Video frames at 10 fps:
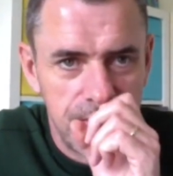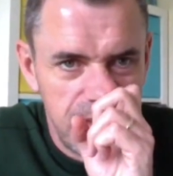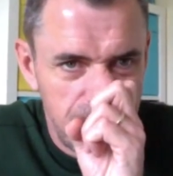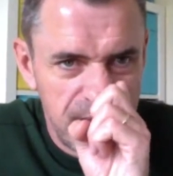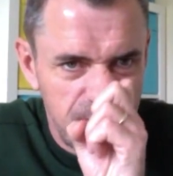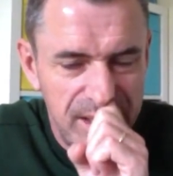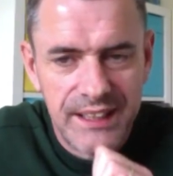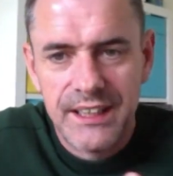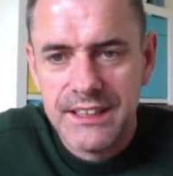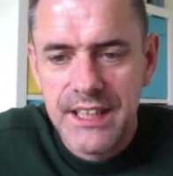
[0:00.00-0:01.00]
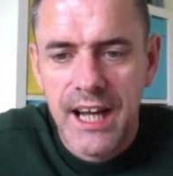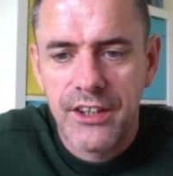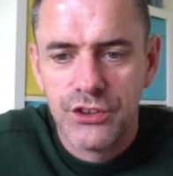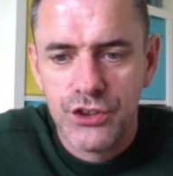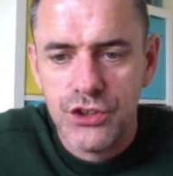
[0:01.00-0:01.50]
You know, where you can get these
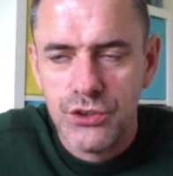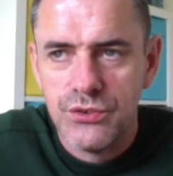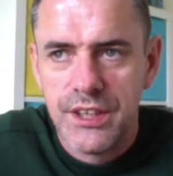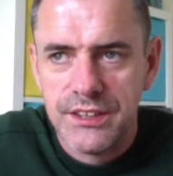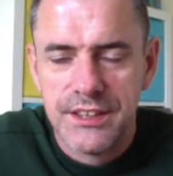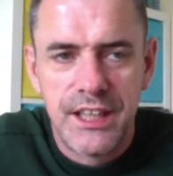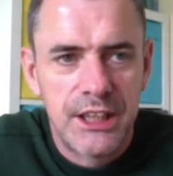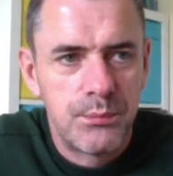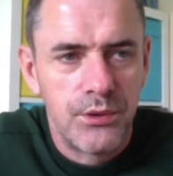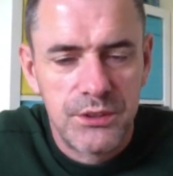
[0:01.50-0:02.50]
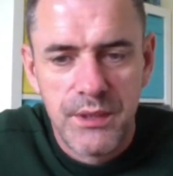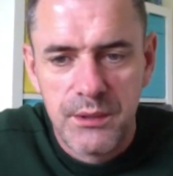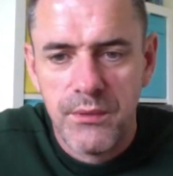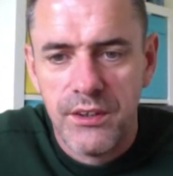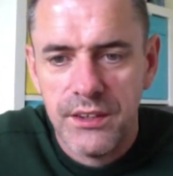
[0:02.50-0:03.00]
hackers to do things to dashboards and make
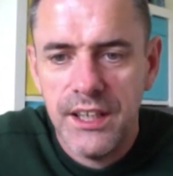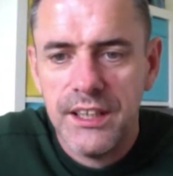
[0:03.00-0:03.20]
them all